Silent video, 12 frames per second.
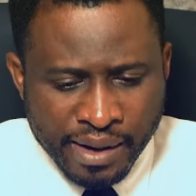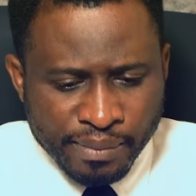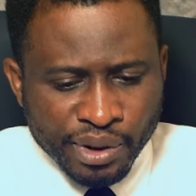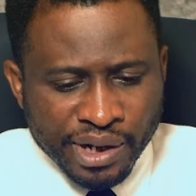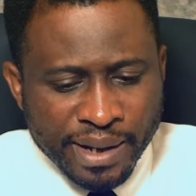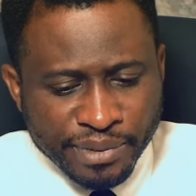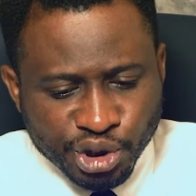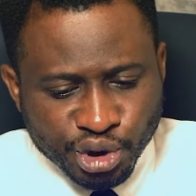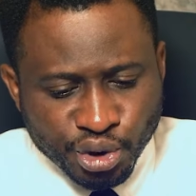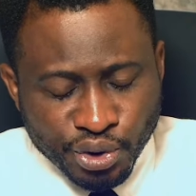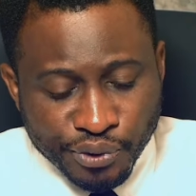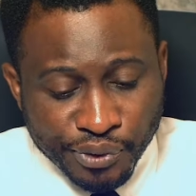But let me
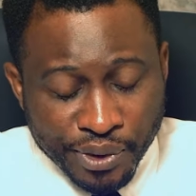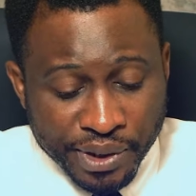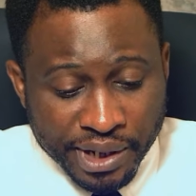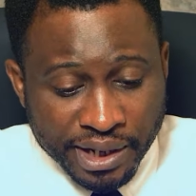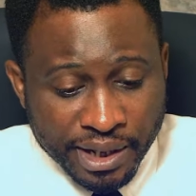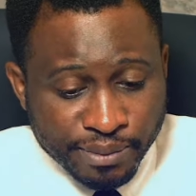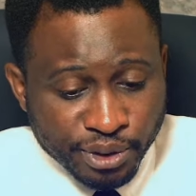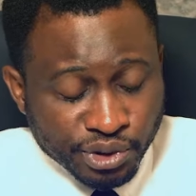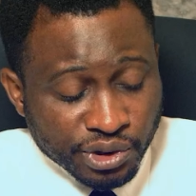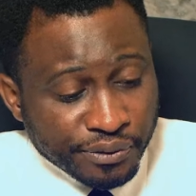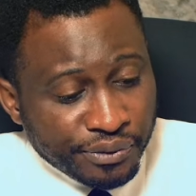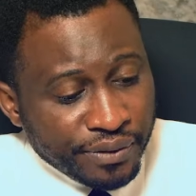show you further in Hebrews,
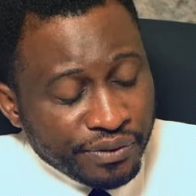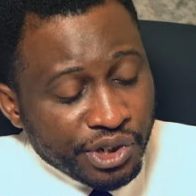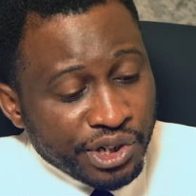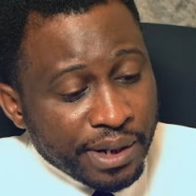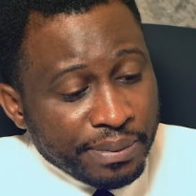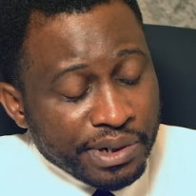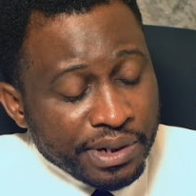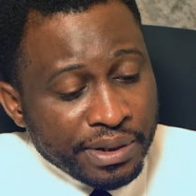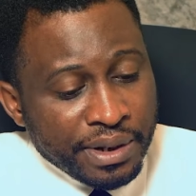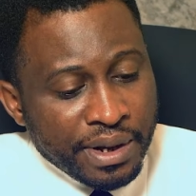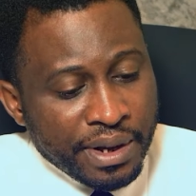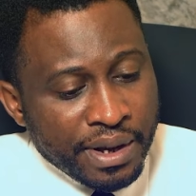the 5th chapter.
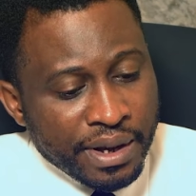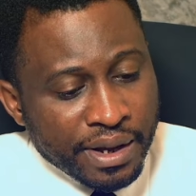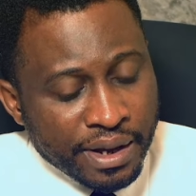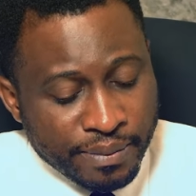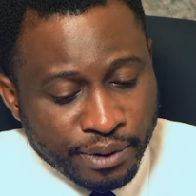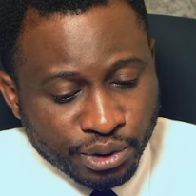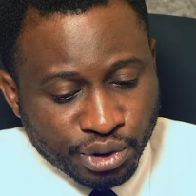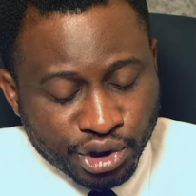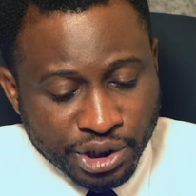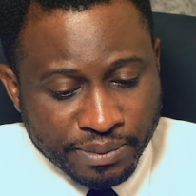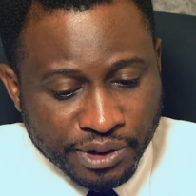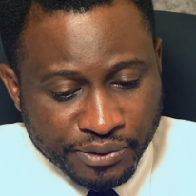Hebrews
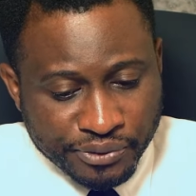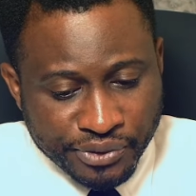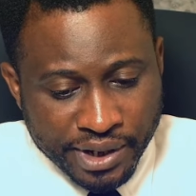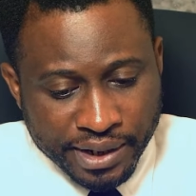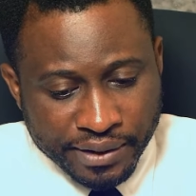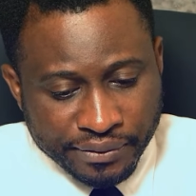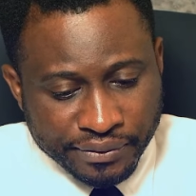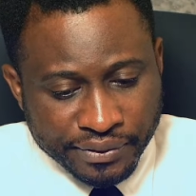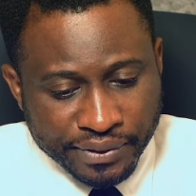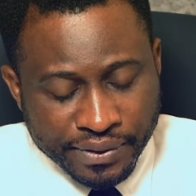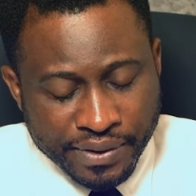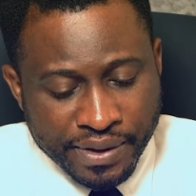chapter 5.
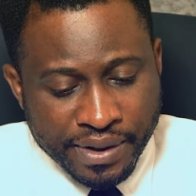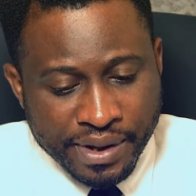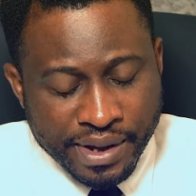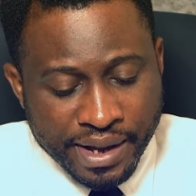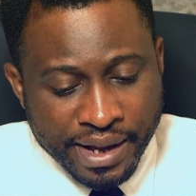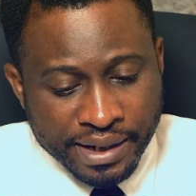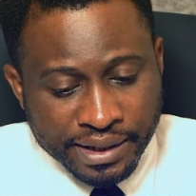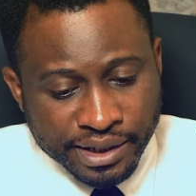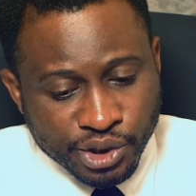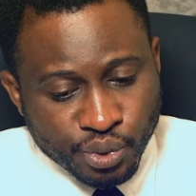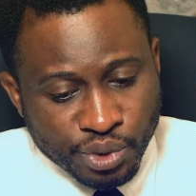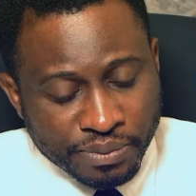and
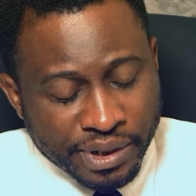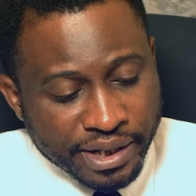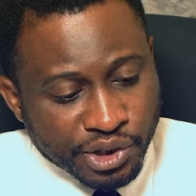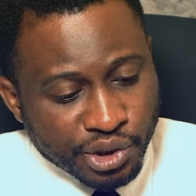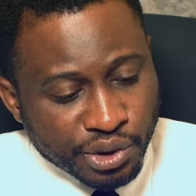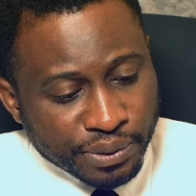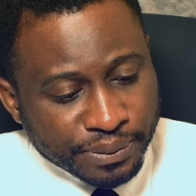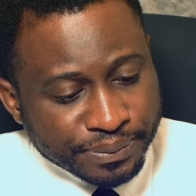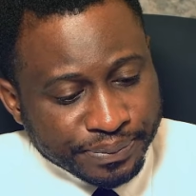this will bless you.